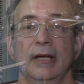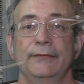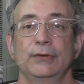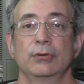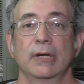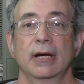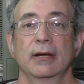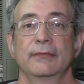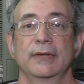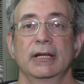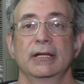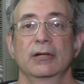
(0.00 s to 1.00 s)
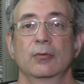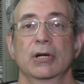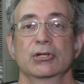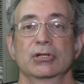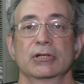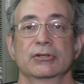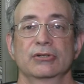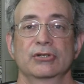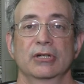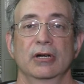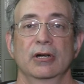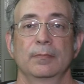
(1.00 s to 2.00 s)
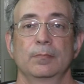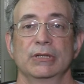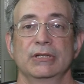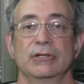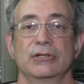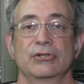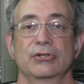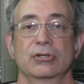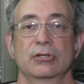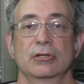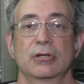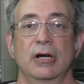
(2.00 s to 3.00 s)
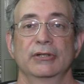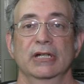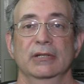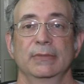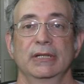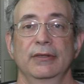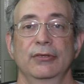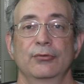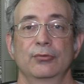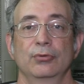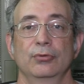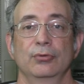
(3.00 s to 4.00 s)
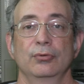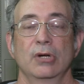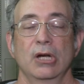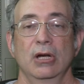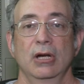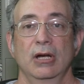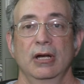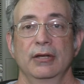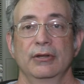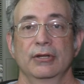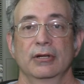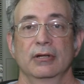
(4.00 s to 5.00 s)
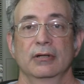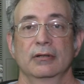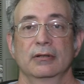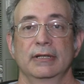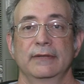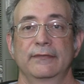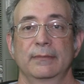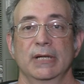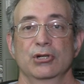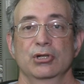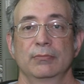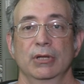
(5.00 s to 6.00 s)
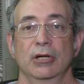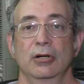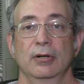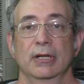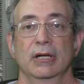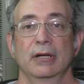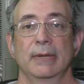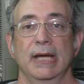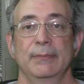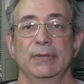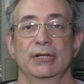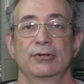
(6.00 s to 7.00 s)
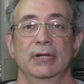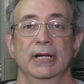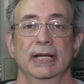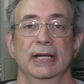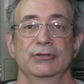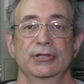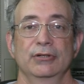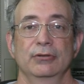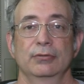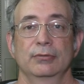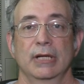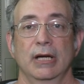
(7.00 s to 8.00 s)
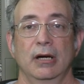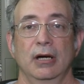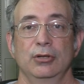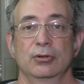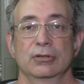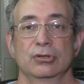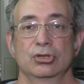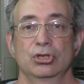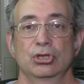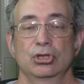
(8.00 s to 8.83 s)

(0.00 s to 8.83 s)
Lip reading: If you have any questions, please contact me through the information below, and I'm happy to try and answer you. You can